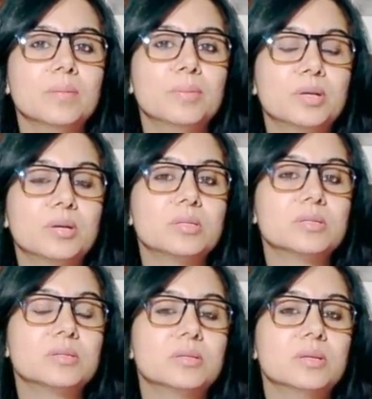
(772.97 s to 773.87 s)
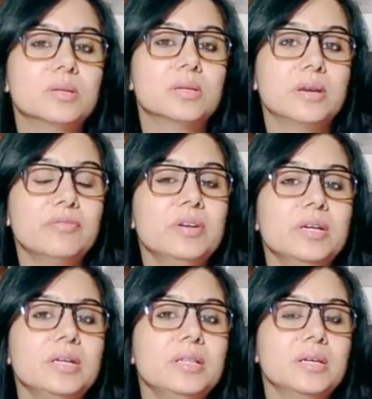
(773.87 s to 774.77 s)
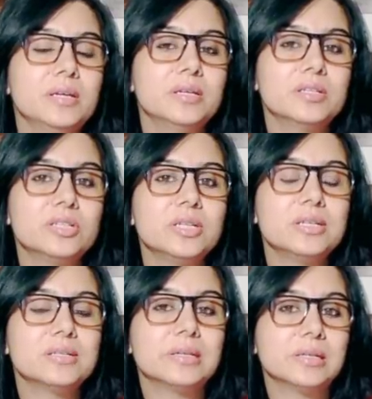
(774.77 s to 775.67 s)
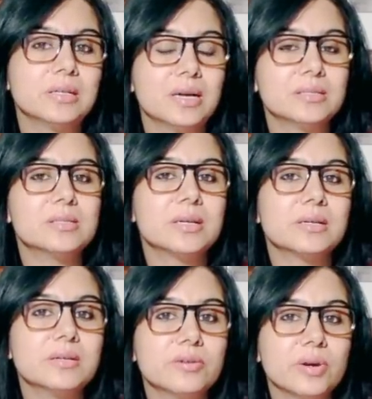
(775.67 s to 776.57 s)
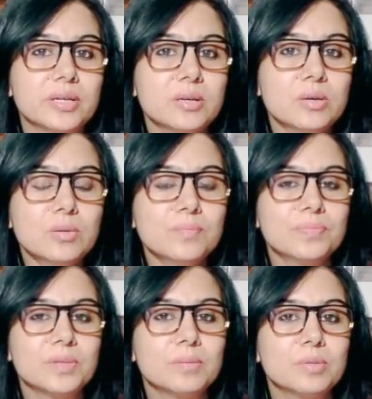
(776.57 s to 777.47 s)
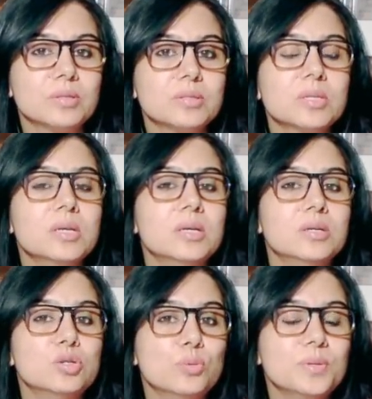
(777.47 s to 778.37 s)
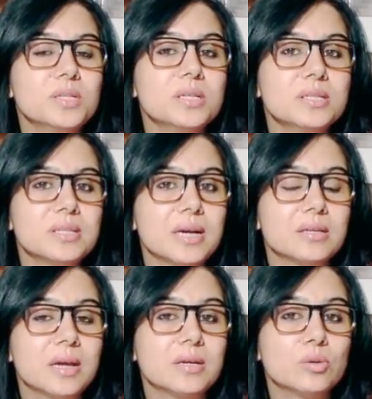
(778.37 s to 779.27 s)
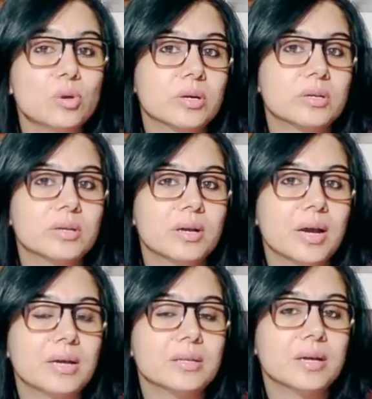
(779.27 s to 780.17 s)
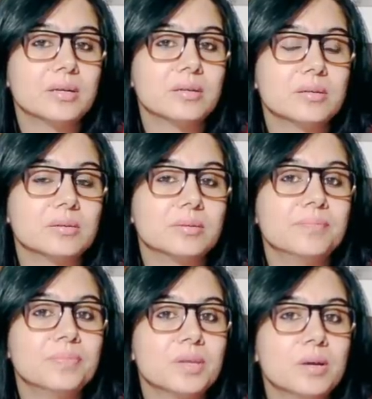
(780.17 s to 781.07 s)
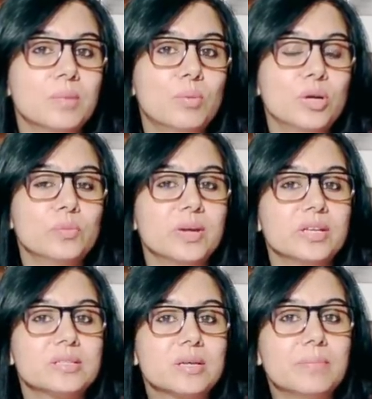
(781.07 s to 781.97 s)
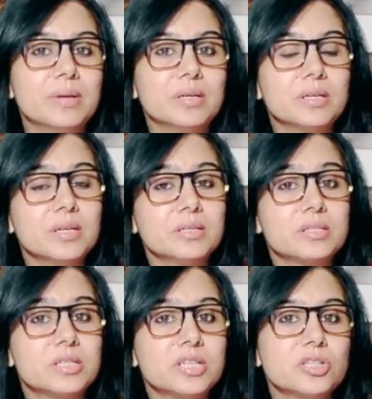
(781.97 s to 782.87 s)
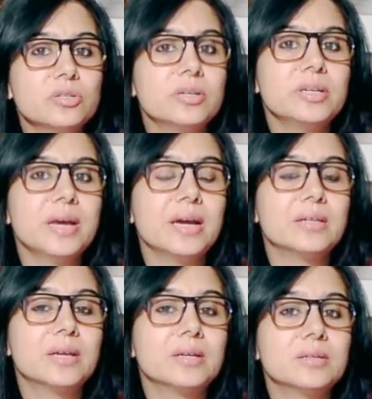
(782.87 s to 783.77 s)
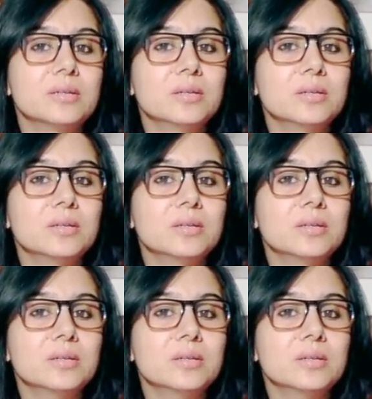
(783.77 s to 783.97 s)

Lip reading: Because definitely the energy is a little unsettled right now. Because Jupiter is at that knot, at that point where it's come and it's stationary at that,